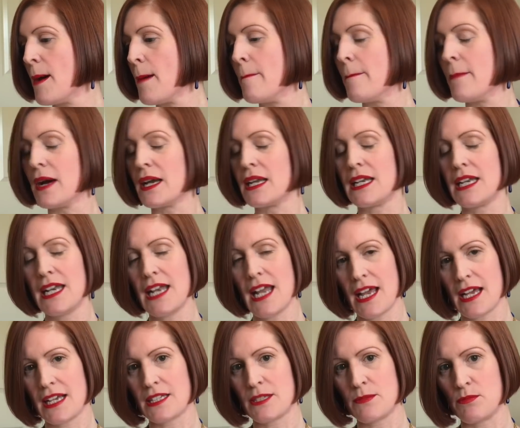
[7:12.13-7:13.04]
my
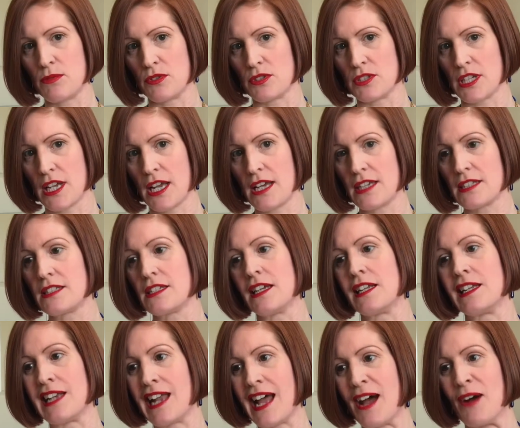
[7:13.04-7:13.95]
next project,
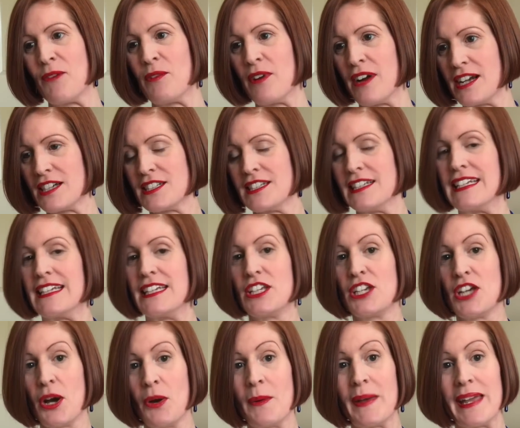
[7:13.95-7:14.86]
and now we're actually
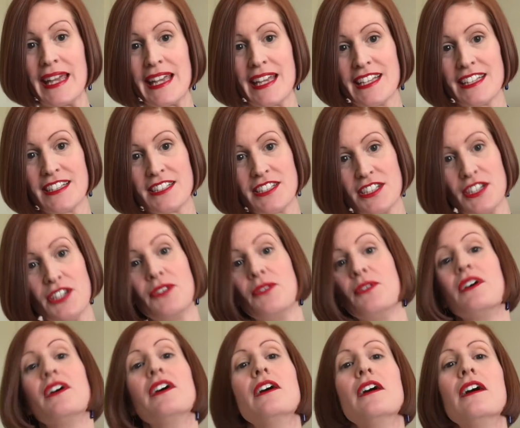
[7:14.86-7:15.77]
going
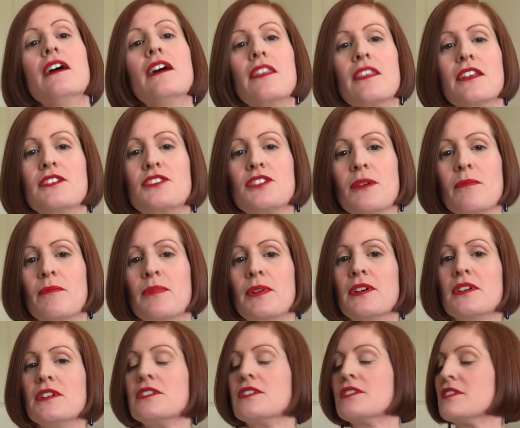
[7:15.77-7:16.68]
into the
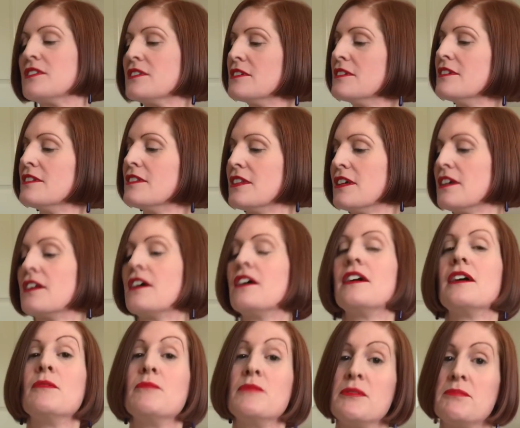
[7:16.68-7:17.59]
jumpers that
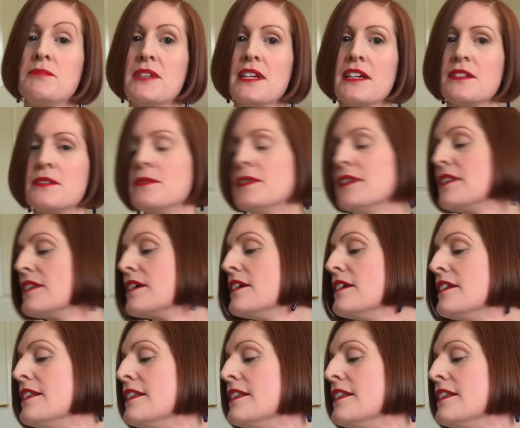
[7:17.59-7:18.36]
I am obsessed with.